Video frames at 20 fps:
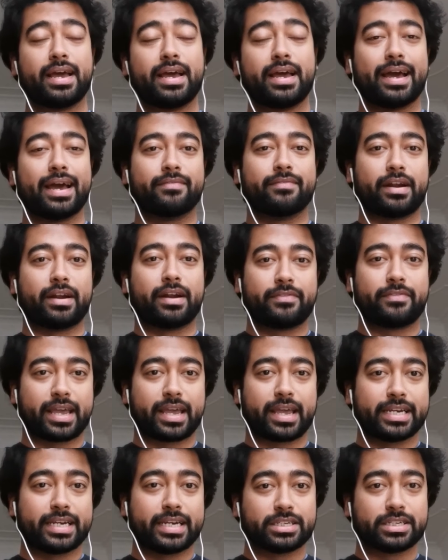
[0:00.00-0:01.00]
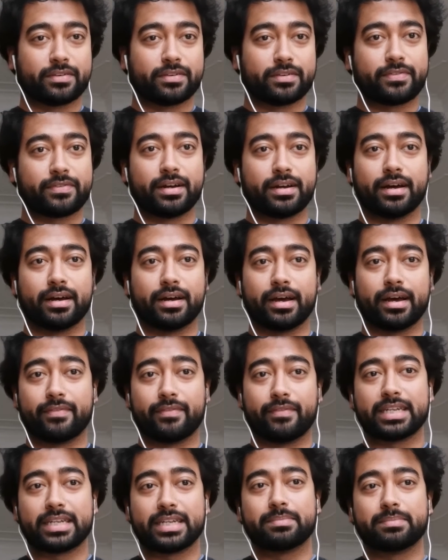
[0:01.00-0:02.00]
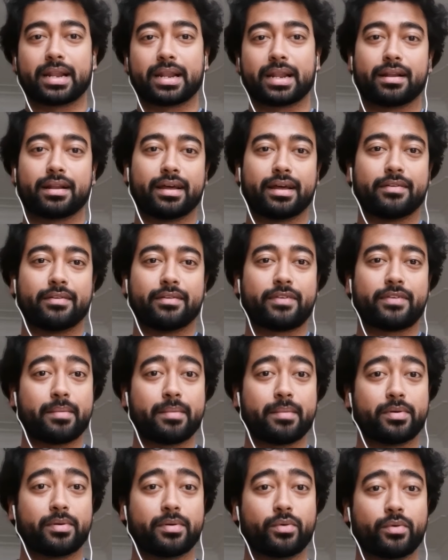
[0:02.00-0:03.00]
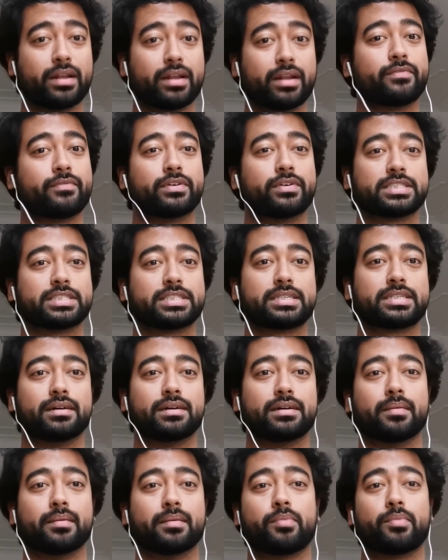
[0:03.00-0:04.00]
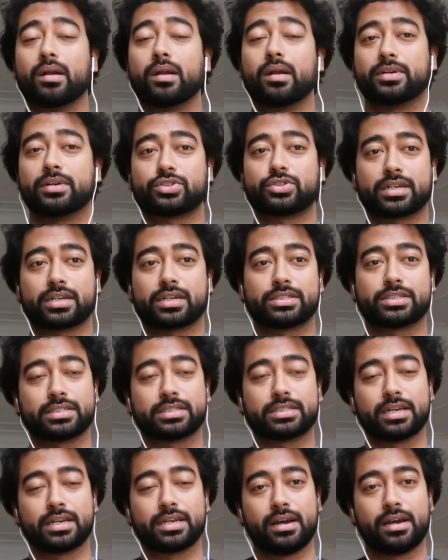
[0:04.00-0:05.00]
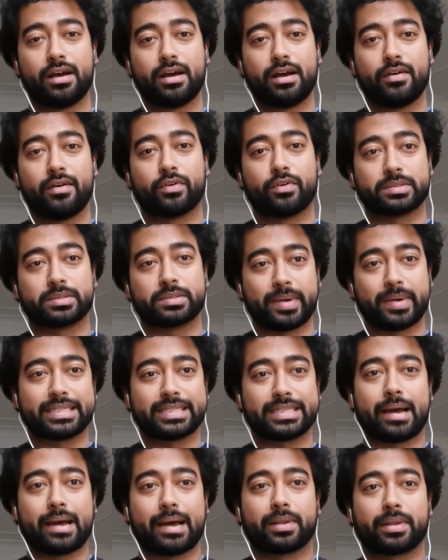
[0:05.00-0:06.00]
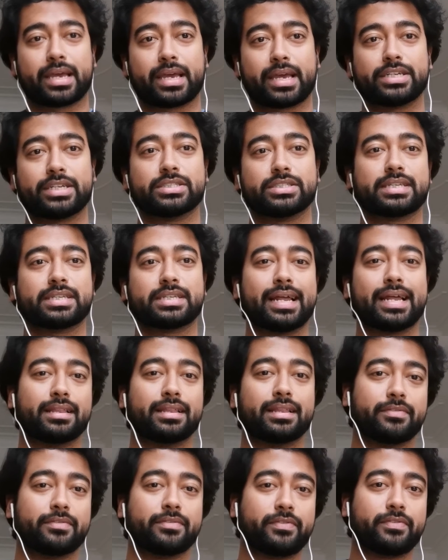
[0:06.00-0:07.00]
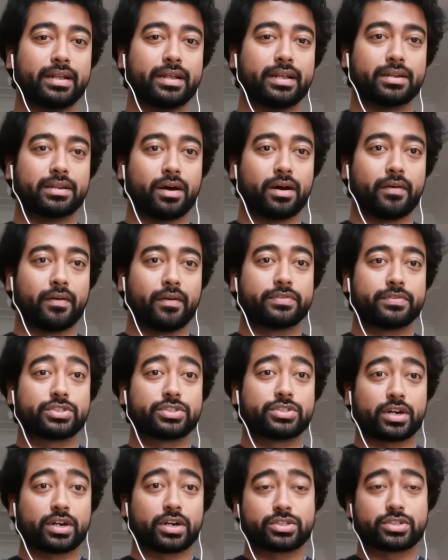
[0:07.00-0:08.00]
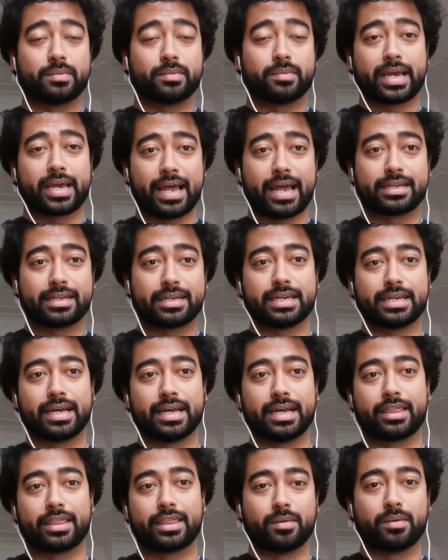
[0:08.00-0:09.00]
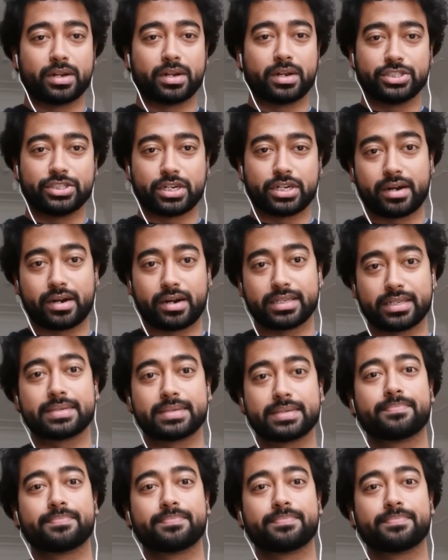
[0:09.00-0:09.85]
and verification of advanced metal and fiber reinforced polymer structures for space applications and in the field of structural mechanics and thermal engineering.